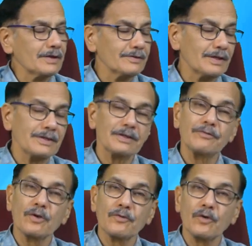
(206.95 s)
exercising
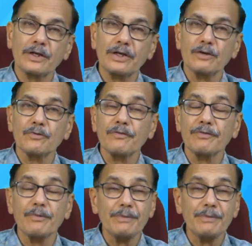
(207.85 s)
for 40 to 50